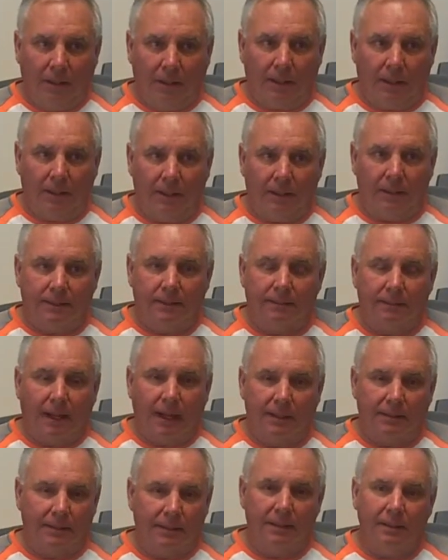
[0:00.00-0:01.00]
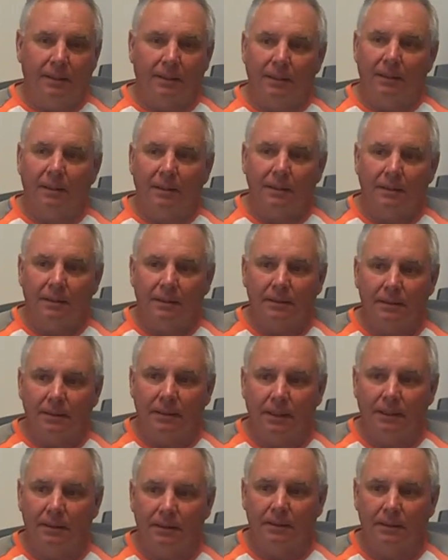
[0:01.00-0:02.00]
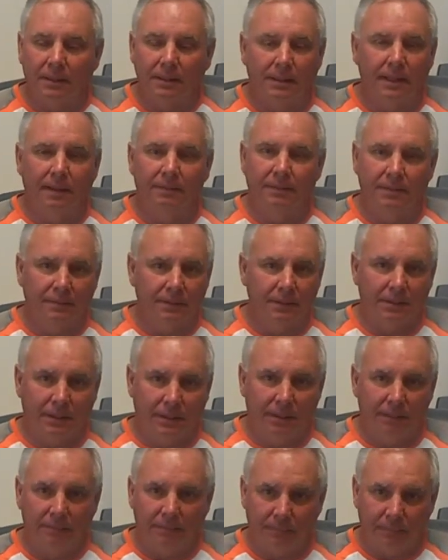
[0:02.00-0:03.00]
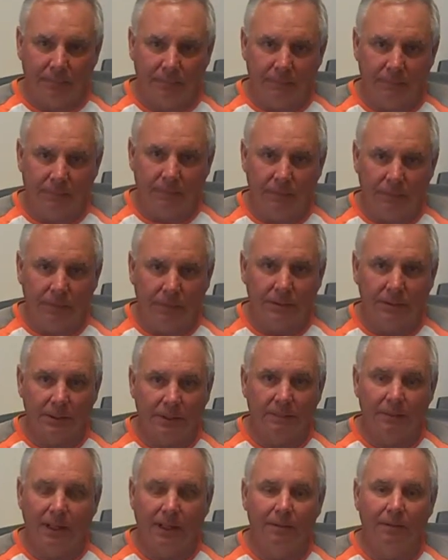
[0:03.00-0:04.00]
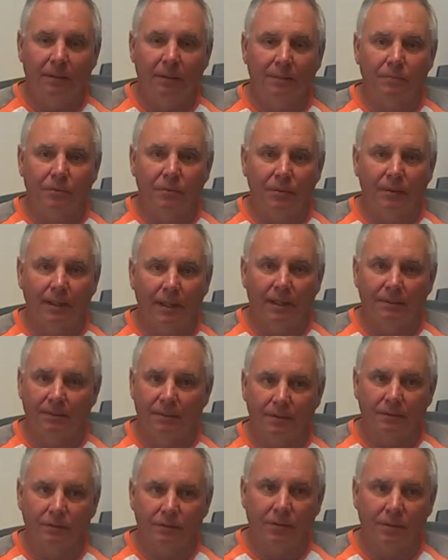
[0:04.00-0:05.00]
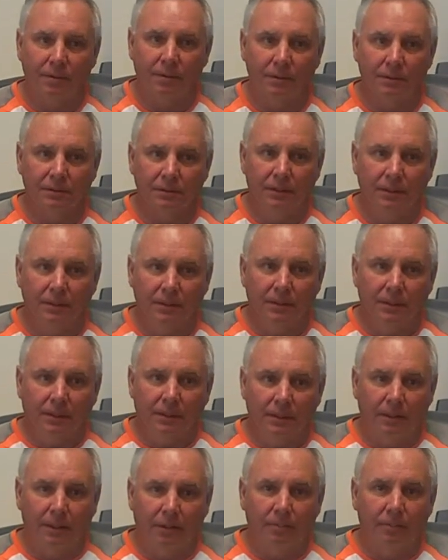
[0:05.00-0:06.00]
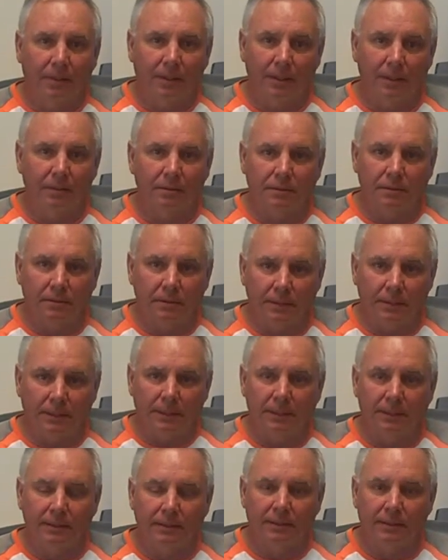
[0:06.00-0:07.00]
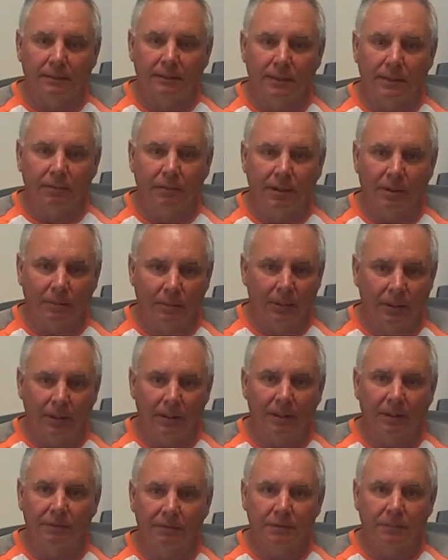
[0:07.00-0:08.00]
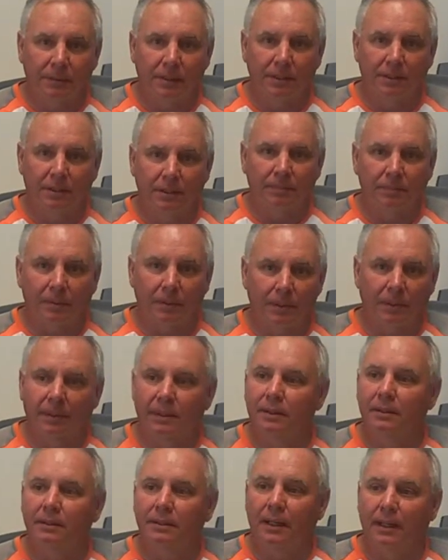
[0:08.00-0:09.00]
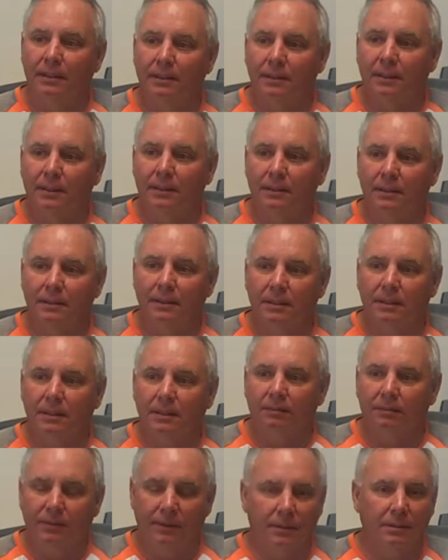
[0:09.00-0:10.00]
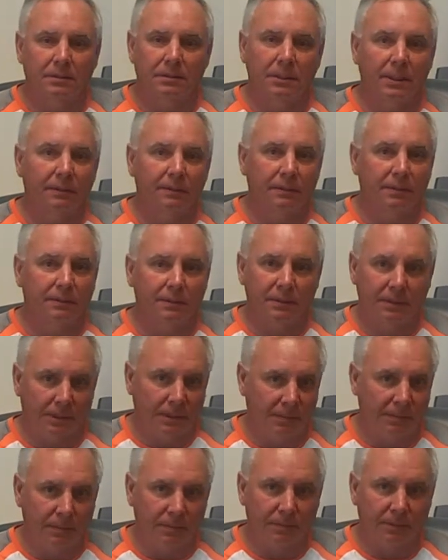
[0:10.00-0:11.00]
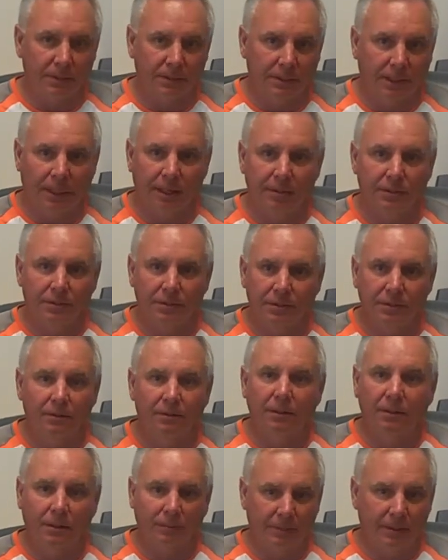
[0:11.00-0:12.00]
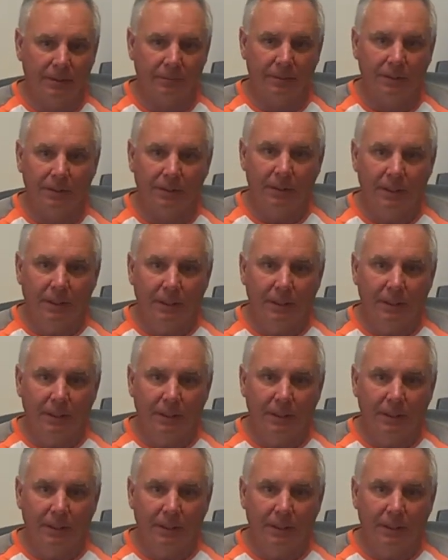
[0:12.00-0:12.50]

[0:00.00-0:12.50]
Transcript: I think the depth of the team. We seem to have a lot more depth as far as, you know, players that we can bring in off the bench and play. I think the fitness level of the team is much higher this year, and the commitment